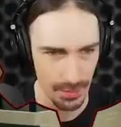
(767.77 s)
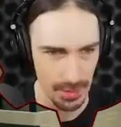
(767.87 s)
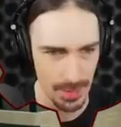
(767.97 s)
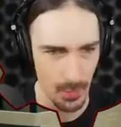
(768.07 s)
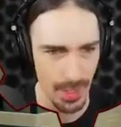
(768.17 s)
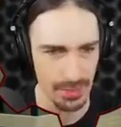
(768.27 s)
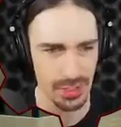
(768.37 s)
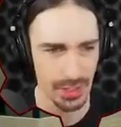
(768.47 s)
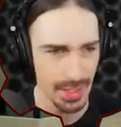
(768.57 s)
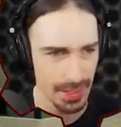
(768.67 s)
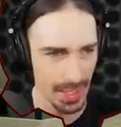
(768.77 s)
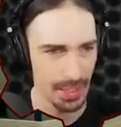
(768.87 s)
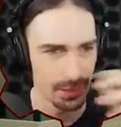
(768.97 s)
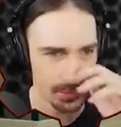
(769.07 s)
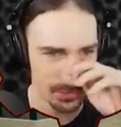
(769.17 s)
Let me wait until I
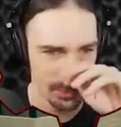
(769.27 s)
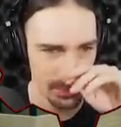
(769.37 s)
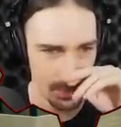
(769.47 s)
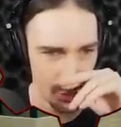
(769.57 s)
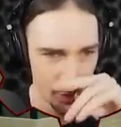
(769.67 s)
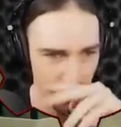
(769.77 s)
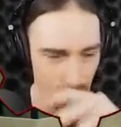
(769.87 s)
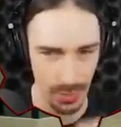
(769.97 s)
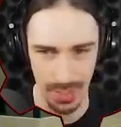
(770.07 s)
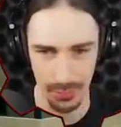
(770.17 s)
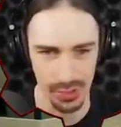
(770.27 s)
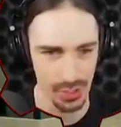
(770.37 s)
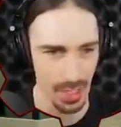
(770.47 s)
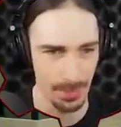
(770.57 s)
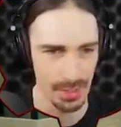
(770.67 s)
get most of whatever is
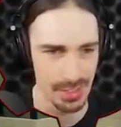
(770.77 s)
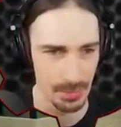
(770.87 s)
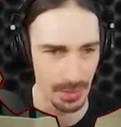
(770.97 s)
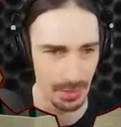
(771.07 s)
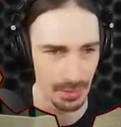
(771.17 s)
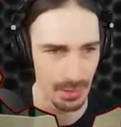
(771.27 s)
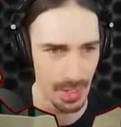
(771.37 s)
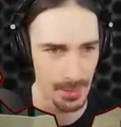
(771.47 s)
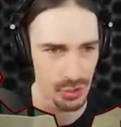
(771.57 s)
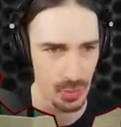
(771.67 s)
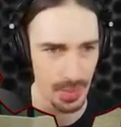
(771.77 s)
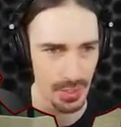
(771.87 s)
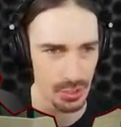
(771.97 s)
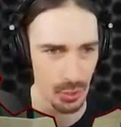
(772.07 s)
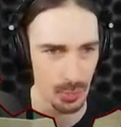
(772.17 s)
coming to me. I'm assuming
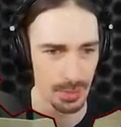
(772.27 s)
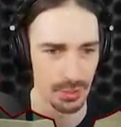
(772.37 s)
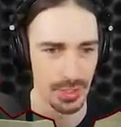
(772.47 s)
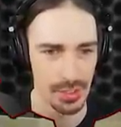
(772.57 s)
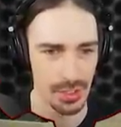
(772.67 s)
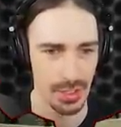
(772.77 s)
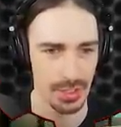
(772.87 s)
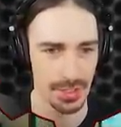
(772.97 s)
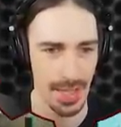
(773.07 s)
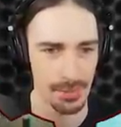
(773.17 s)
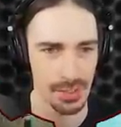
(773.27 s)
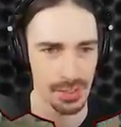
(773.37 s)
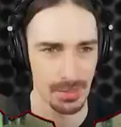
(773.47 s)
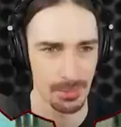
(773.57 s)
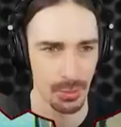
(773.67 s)
this whole building is gonna collapse at
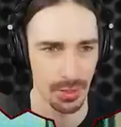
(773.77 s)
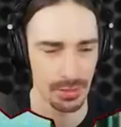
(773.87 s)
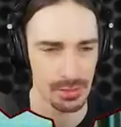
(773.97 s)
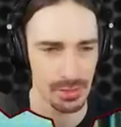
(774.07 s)
some point.